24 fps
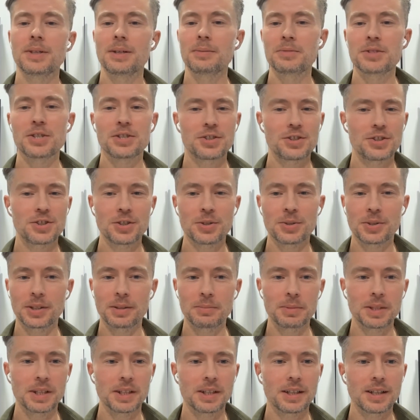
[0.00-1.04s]
just joking,
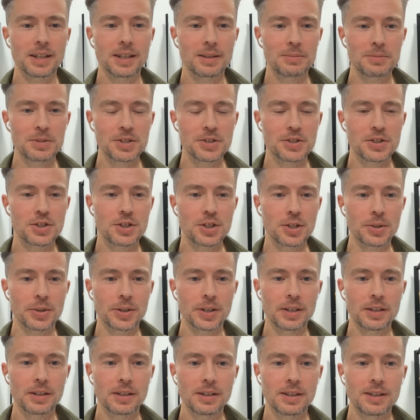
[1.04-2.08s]
big guy. I'm just joking.
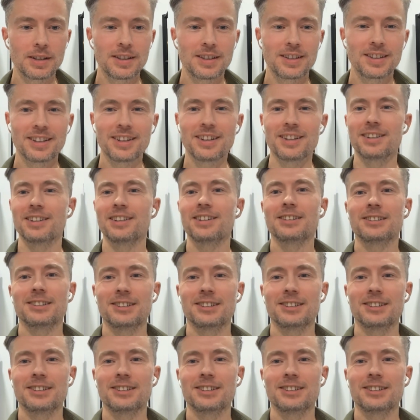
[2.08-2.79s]
Oh,